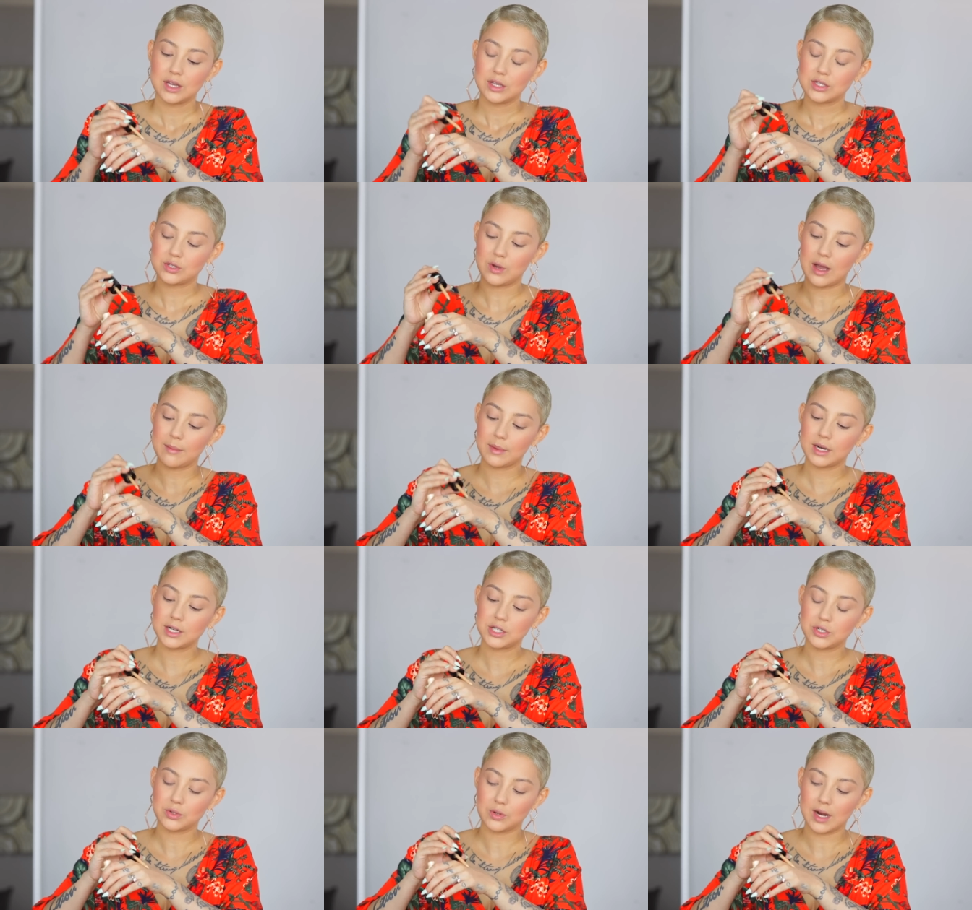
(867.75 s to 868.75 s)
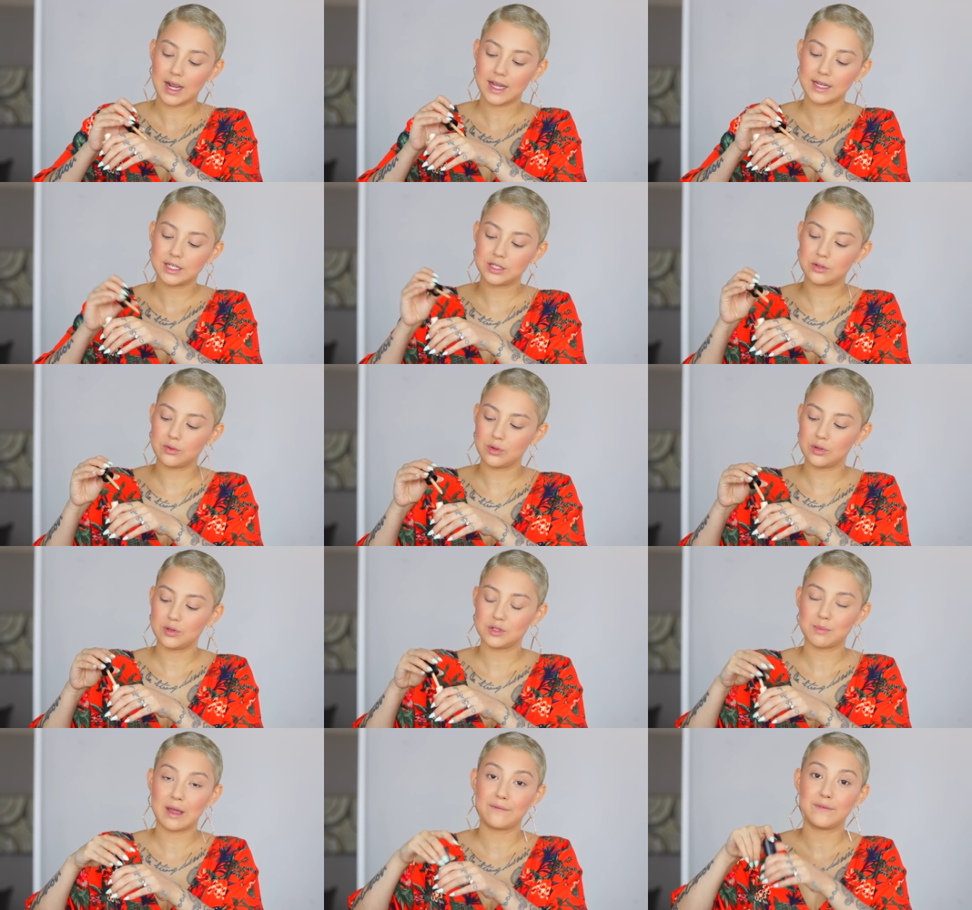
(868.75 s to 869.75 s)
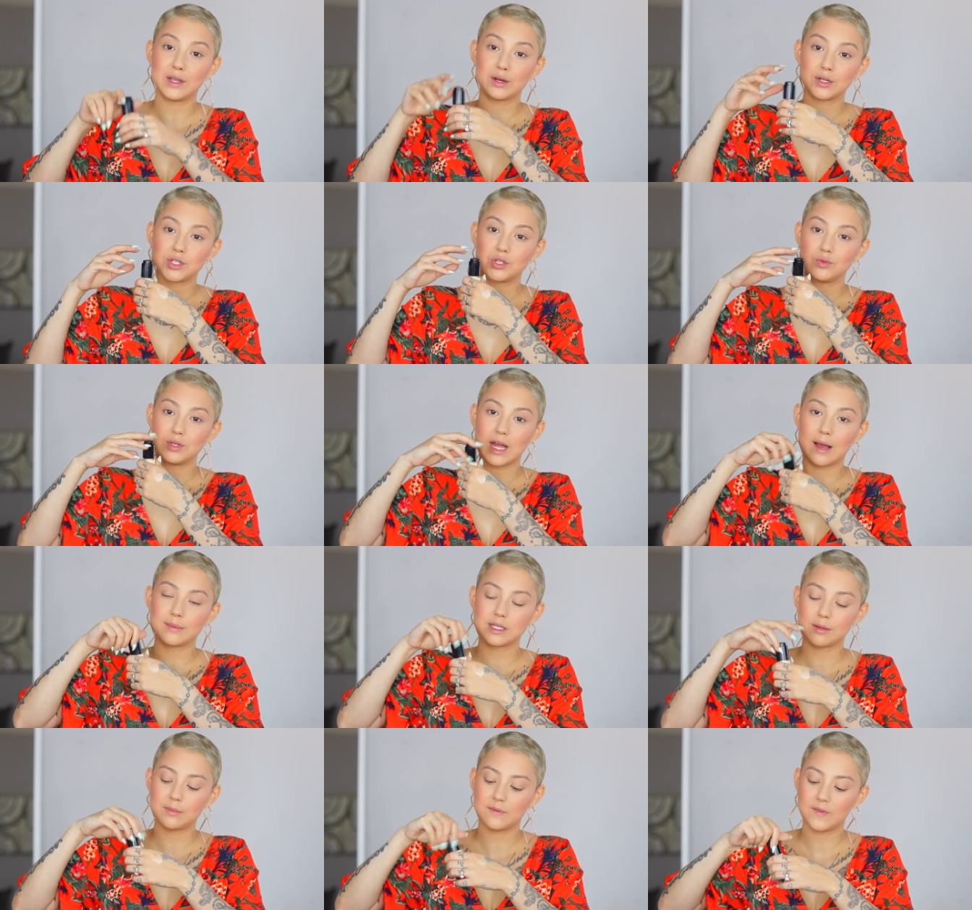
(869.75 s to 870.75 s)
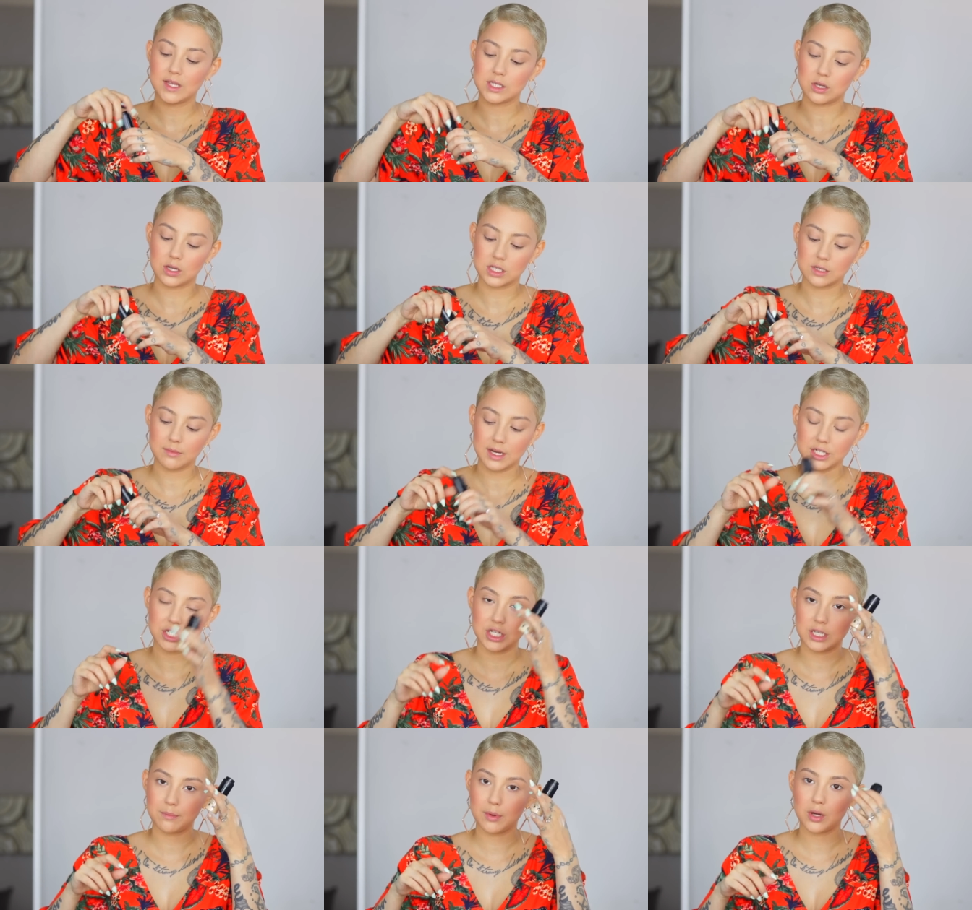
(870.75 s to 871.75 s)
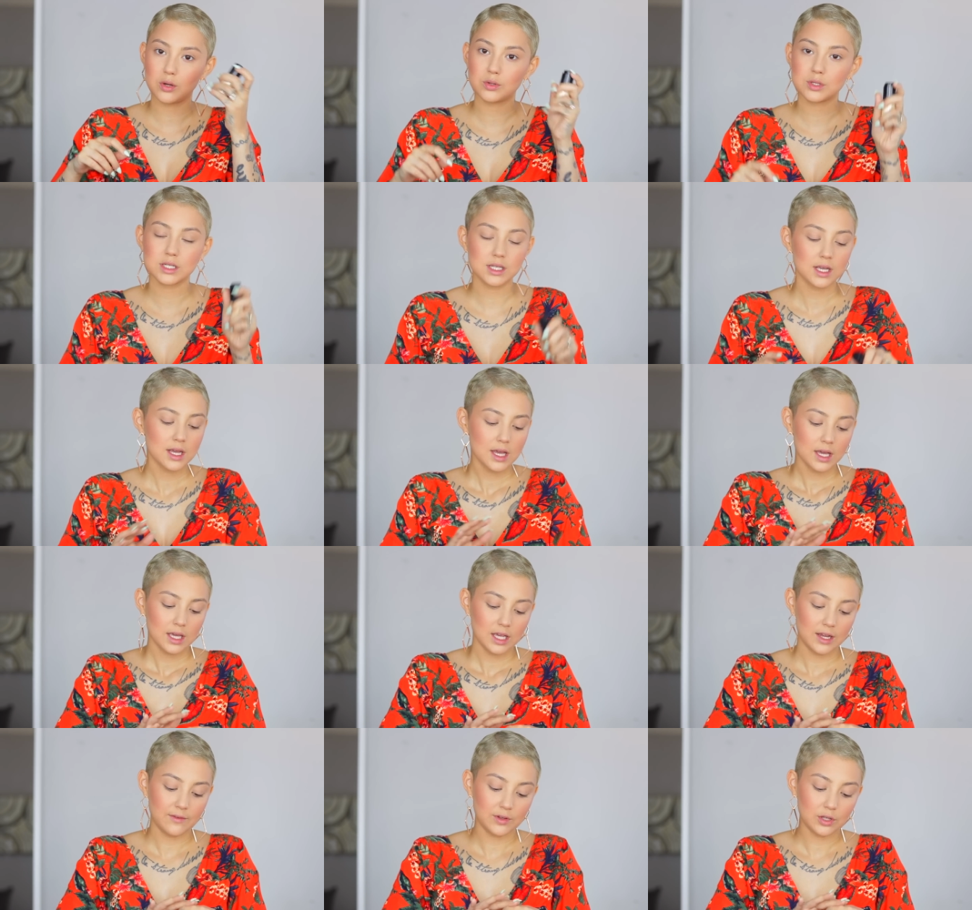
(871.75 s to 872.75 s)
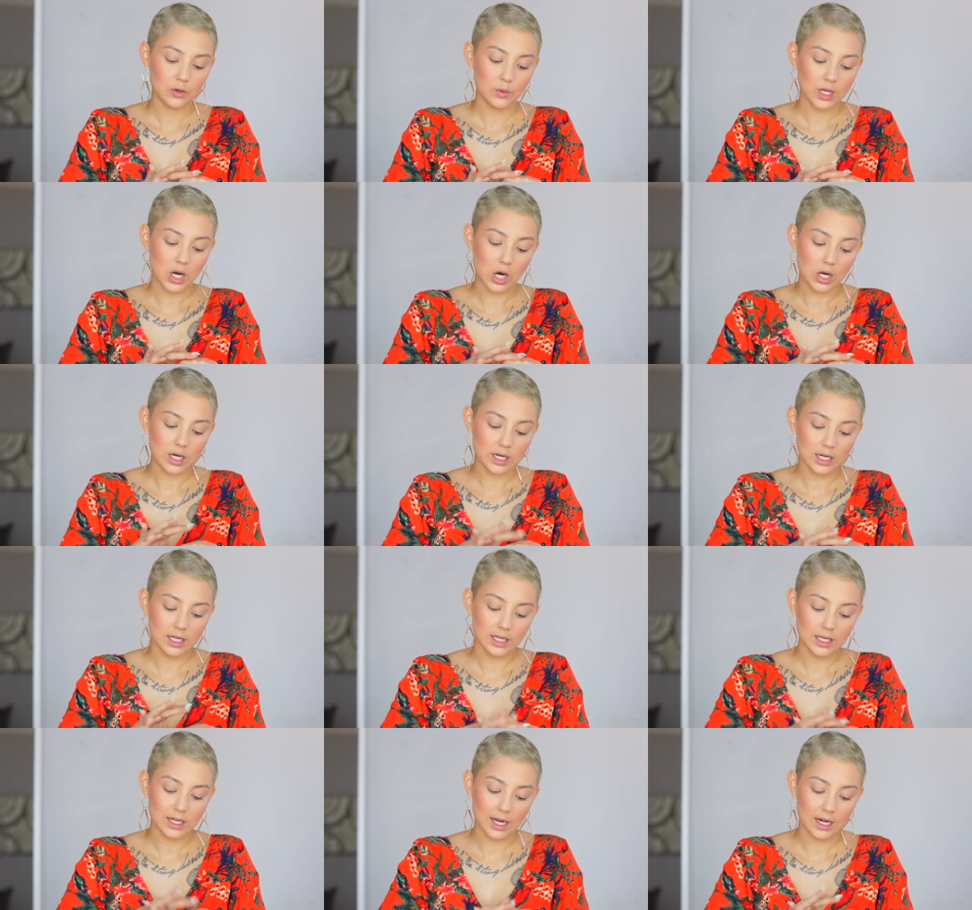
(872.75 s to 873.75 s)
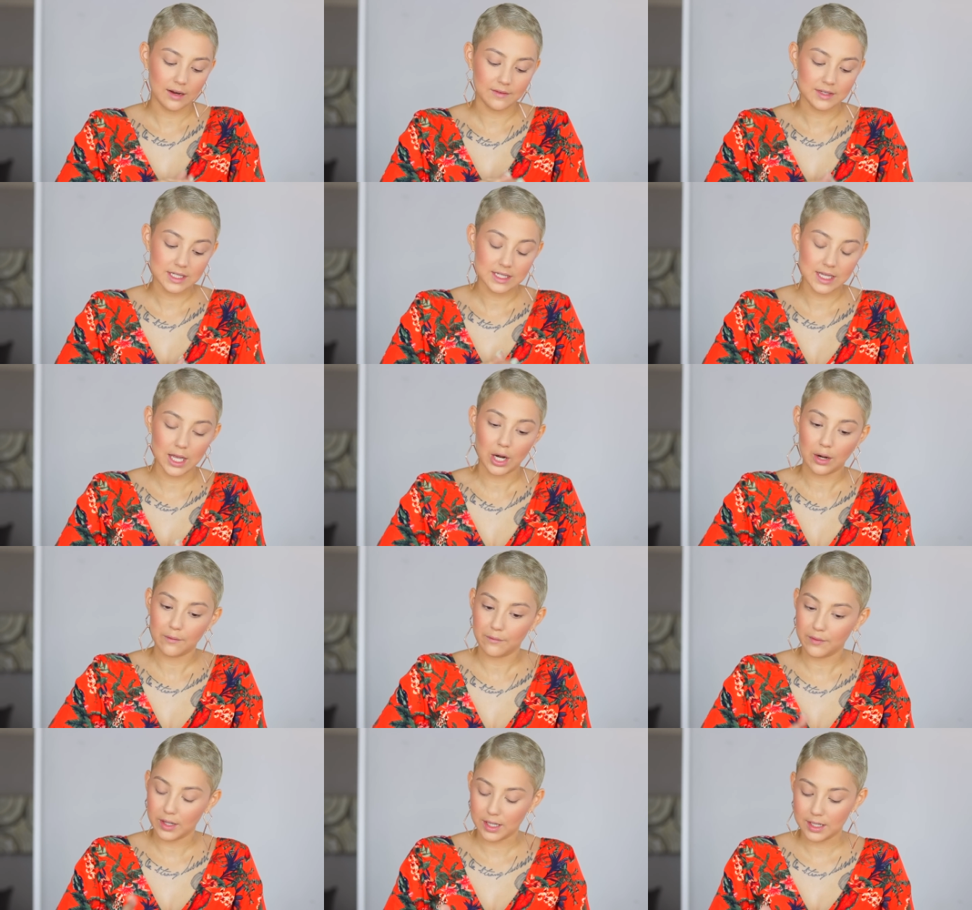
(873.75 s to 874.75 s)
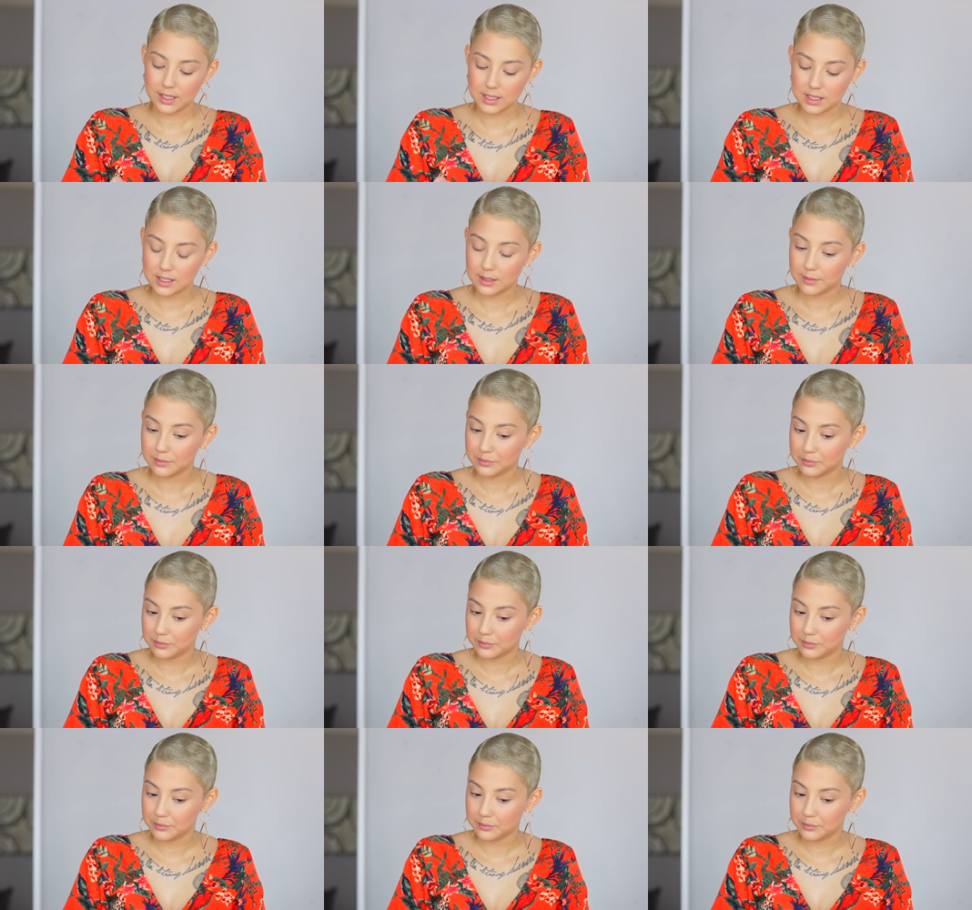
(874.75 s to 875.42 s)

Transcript: So I'm gonna try to use my fingers to dab some of this onto my cheekbones, even though we already kind of set our face.